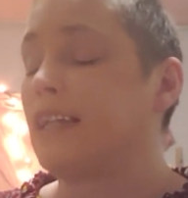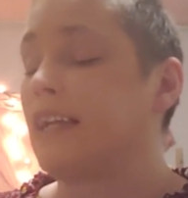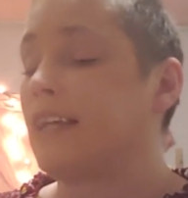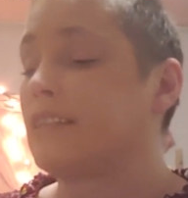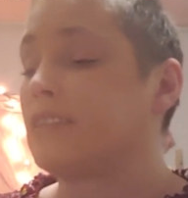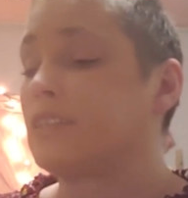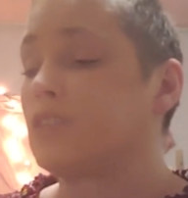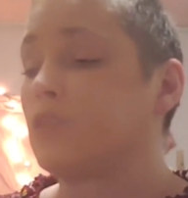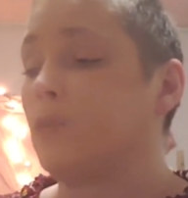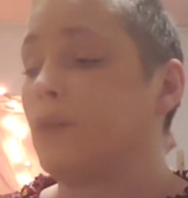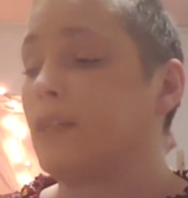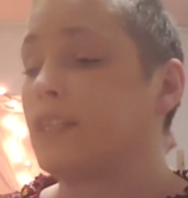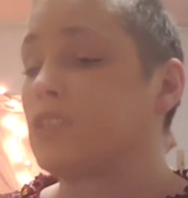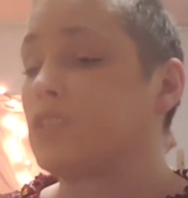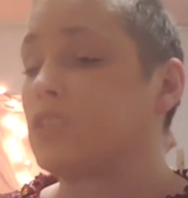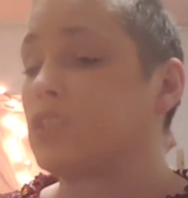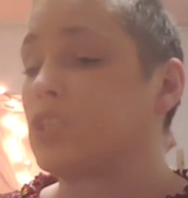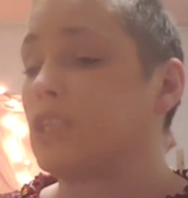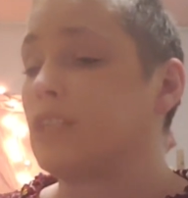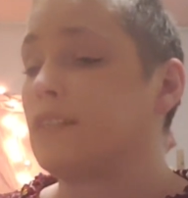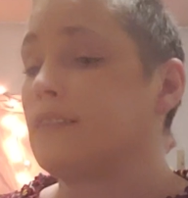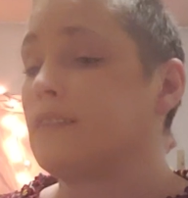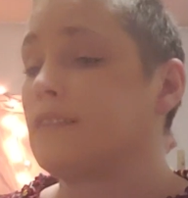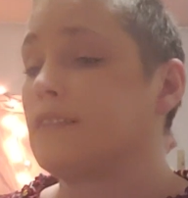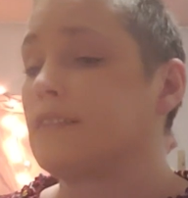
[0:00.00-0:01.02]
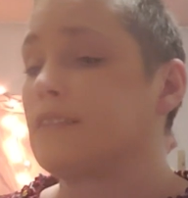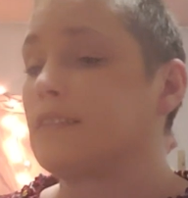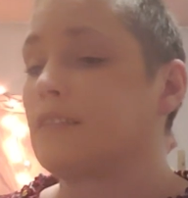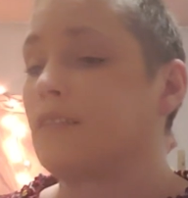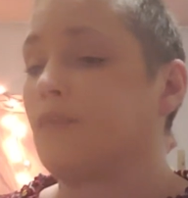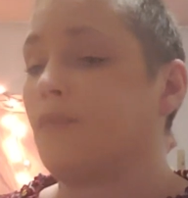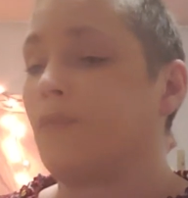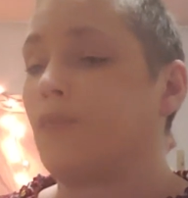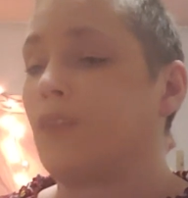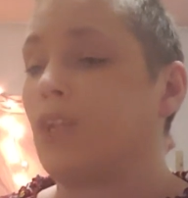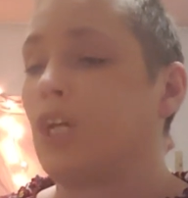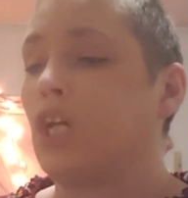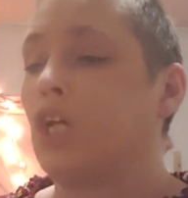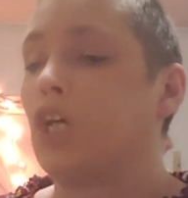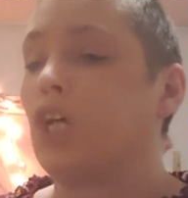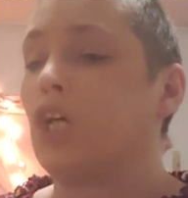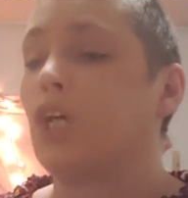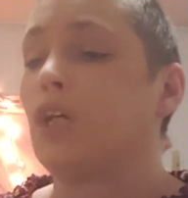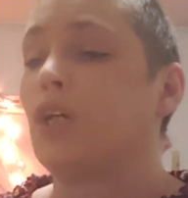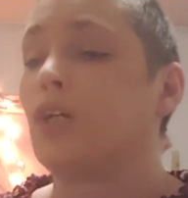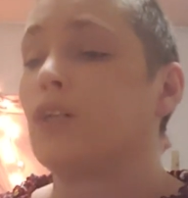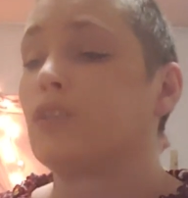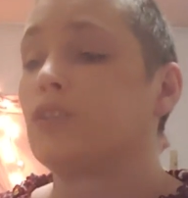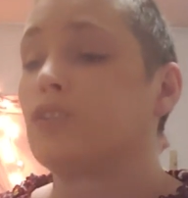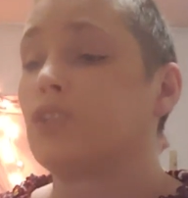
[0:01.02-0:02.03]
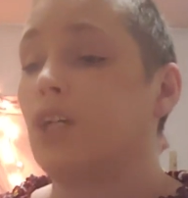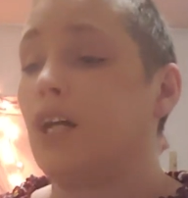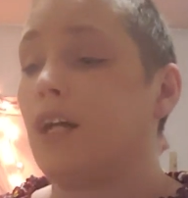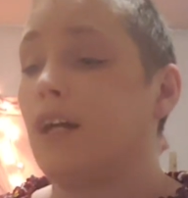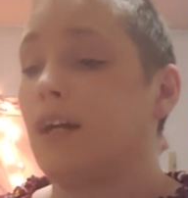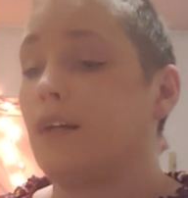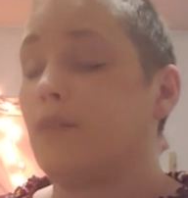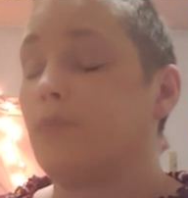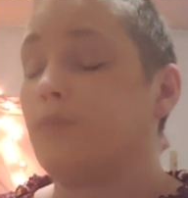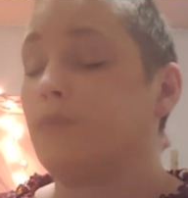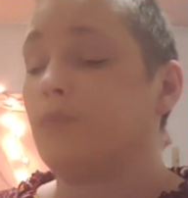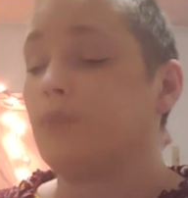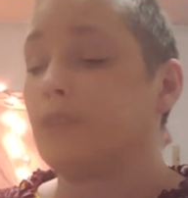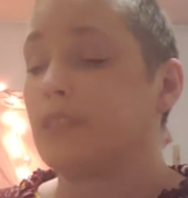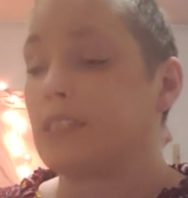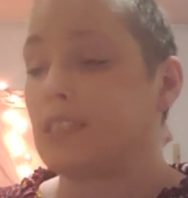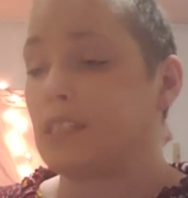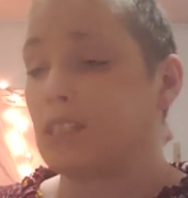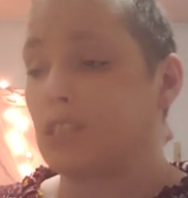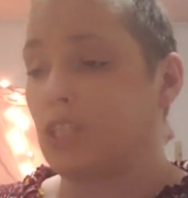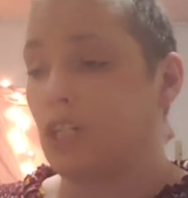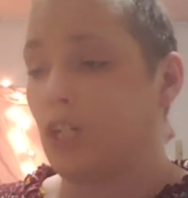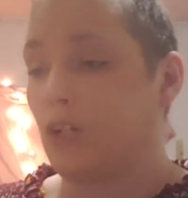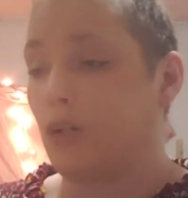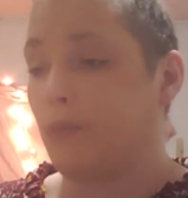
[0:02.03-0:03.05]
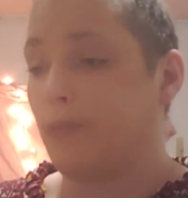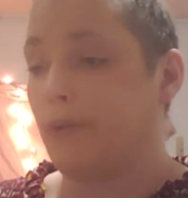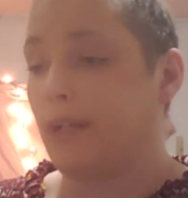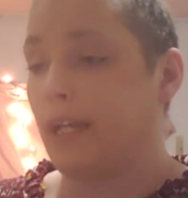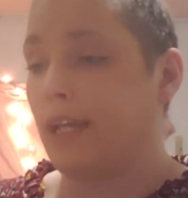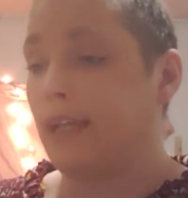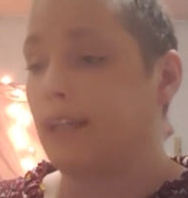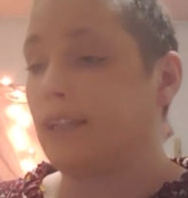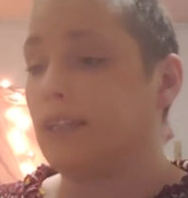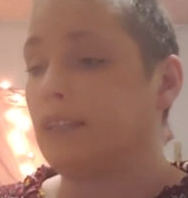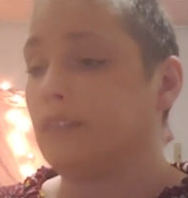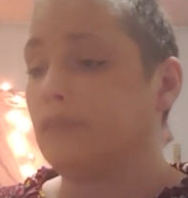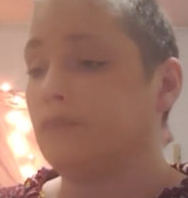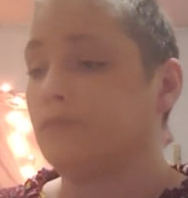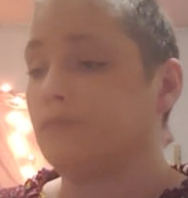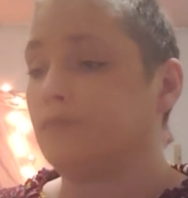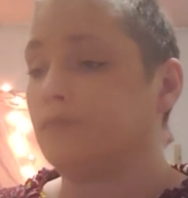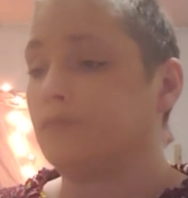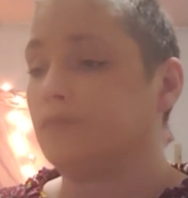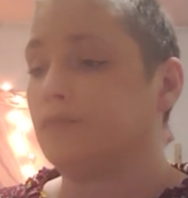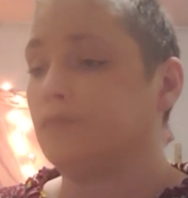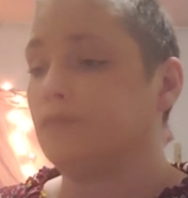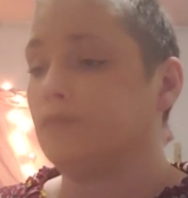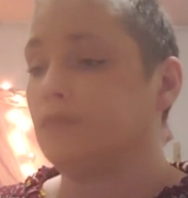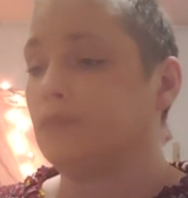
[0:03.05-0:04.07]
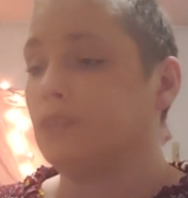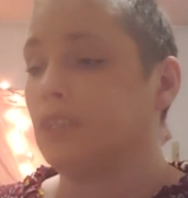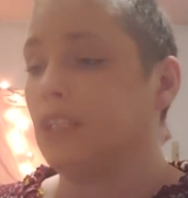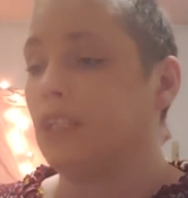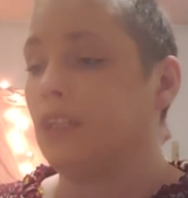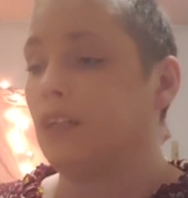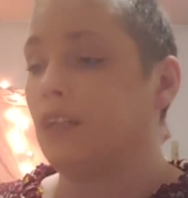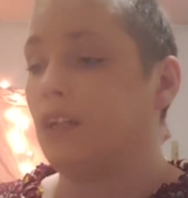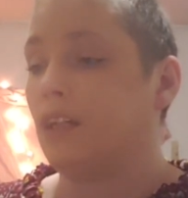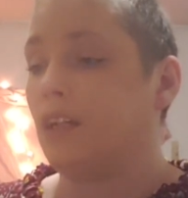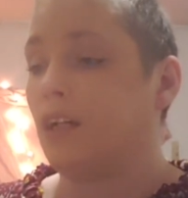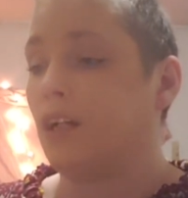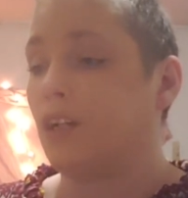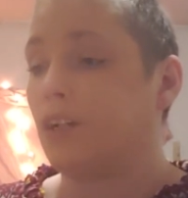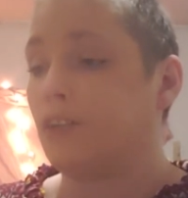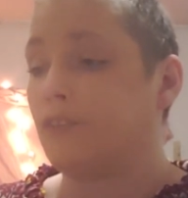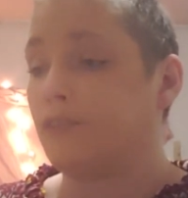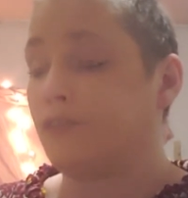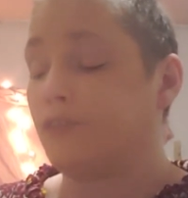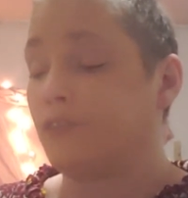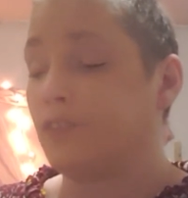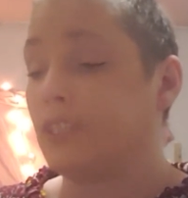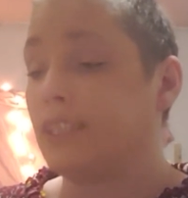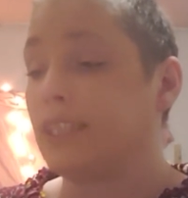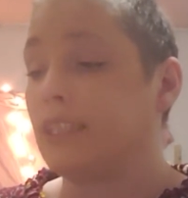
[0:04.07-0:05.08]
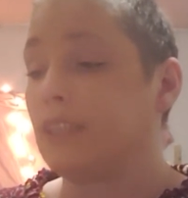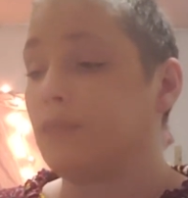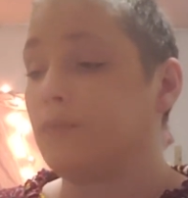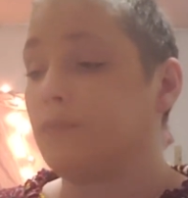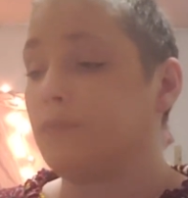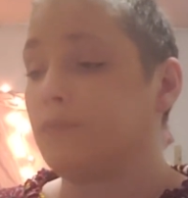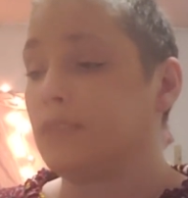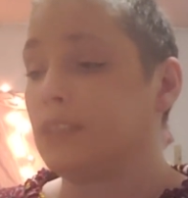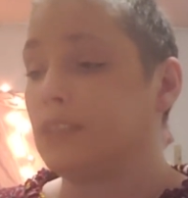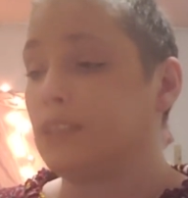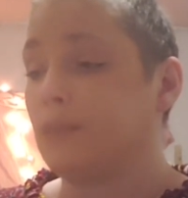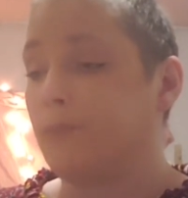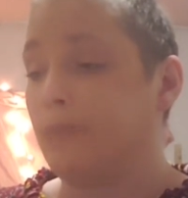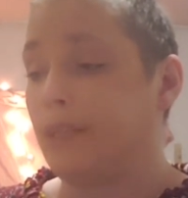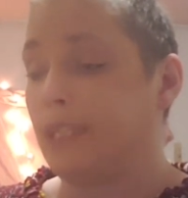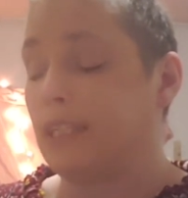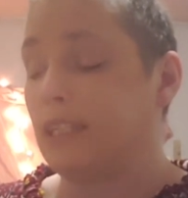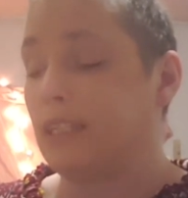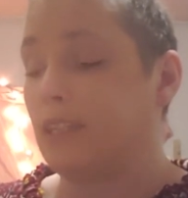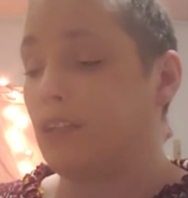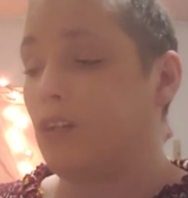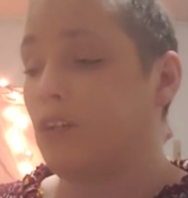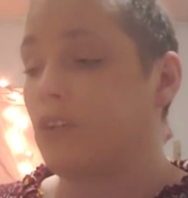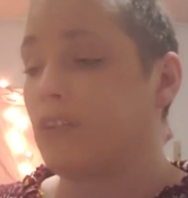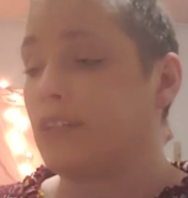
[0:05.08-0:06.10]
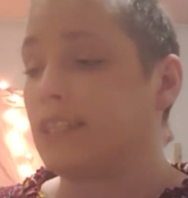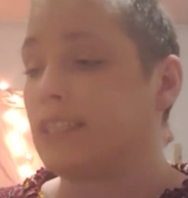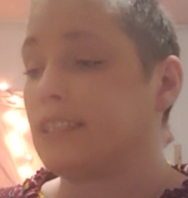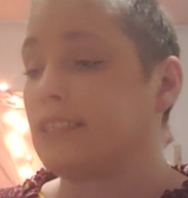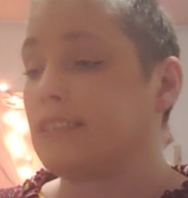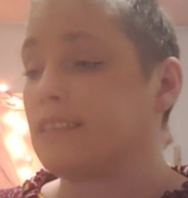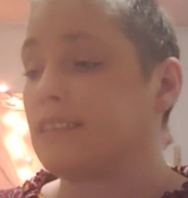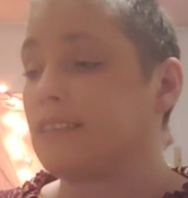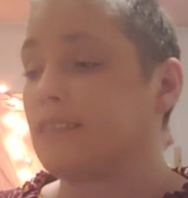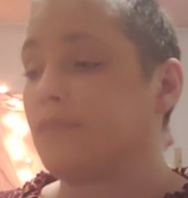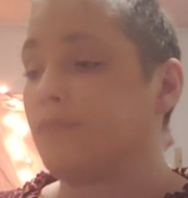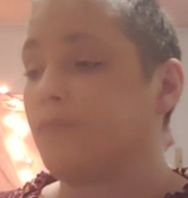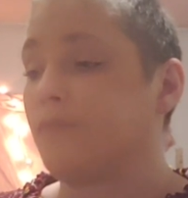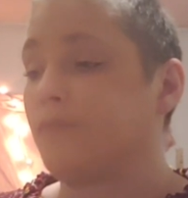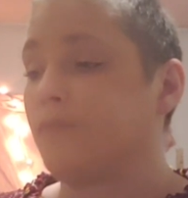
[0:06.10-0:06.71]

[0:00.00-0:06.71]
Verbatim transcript: to ask questions. Her job was to obey. Her freedom depended on it.